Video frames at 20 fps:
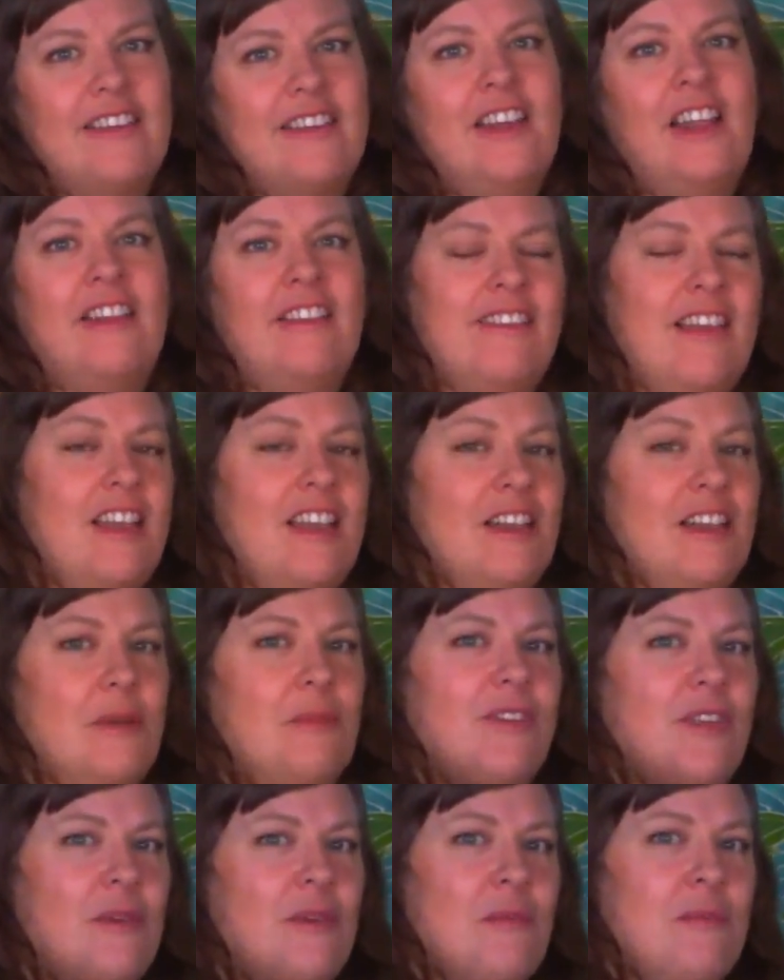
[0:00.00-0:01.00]
and I'd send him
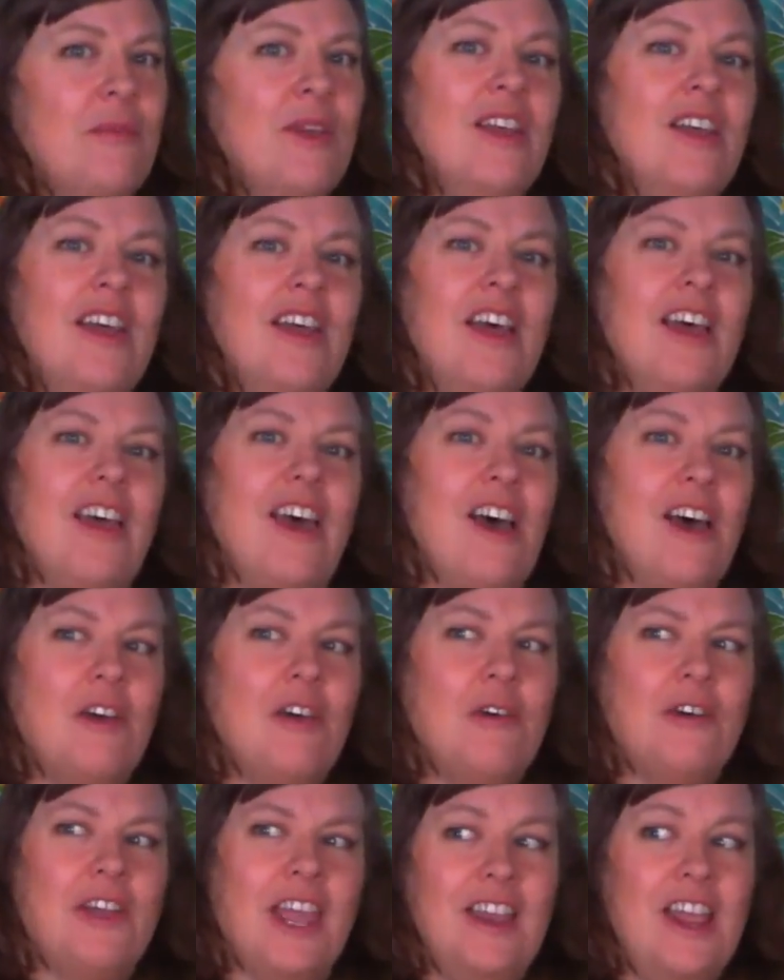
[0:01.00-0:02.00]
some
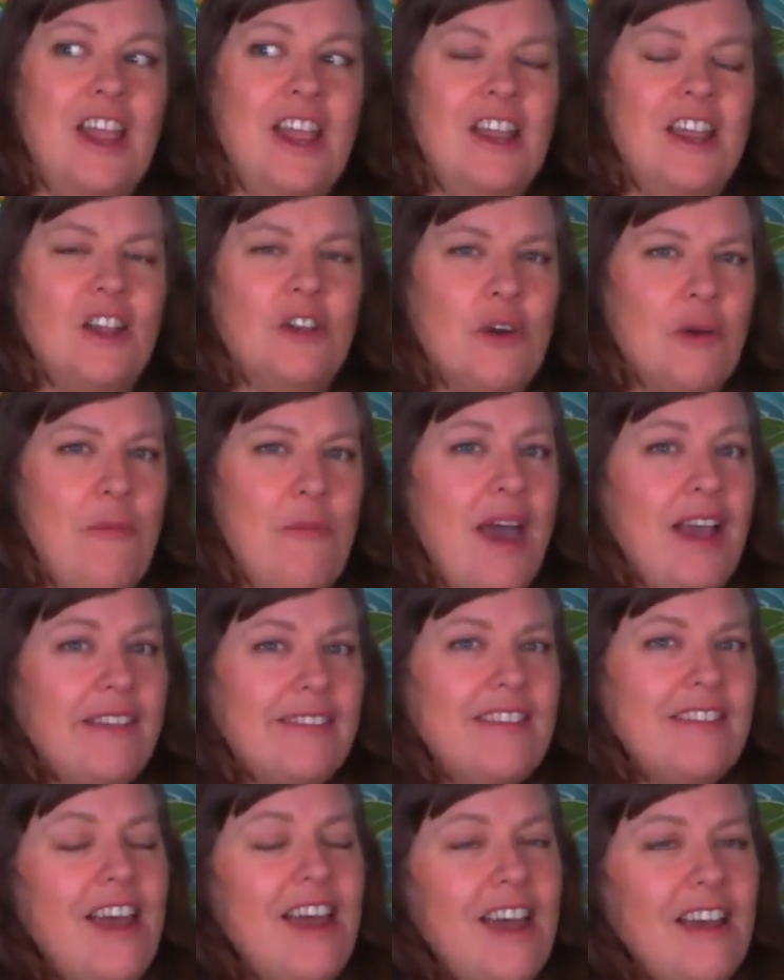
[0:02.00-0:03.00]
Canadian Quebec
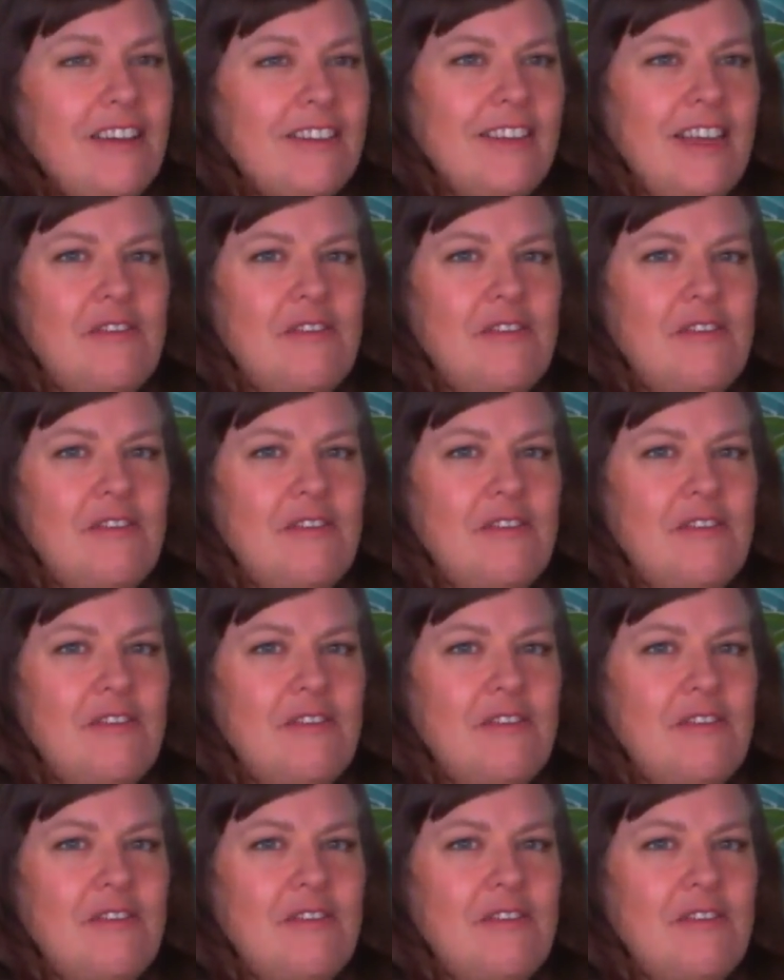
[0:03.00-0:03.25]
snacks.